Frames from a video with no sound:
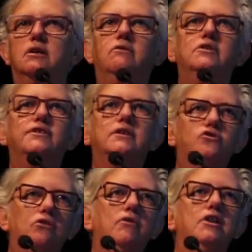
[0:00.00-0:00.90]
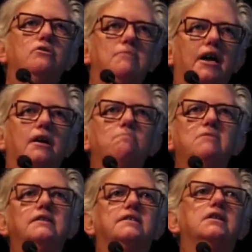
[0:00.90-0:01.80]
And a residual rental market
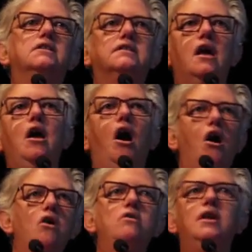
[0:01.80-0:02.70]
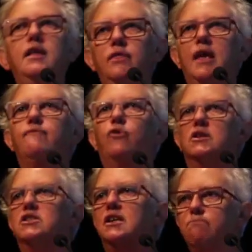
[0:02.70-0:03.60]
means that it's only there for
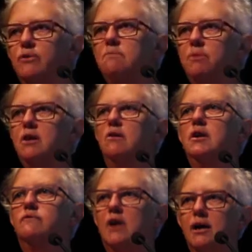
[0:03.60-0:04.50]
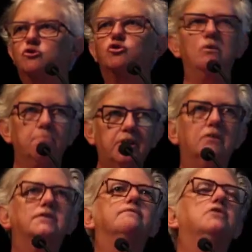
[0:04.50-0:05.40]
a temporary period of time, short
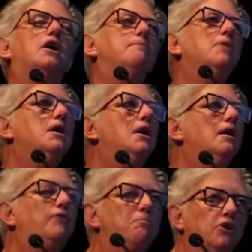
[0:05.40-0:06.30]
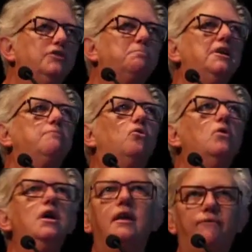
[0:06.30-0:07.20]
periods of time for most people,
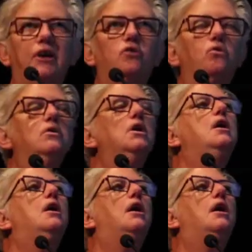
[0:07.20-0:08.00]
if at all,